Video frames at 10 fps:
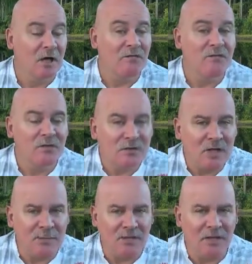a
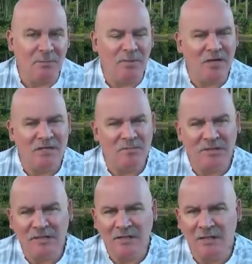full-time income,
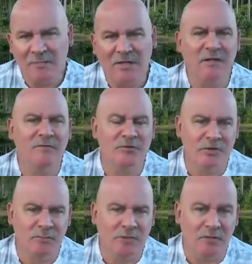possibly an income they never
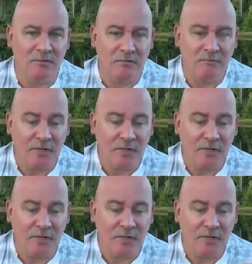dreamed of.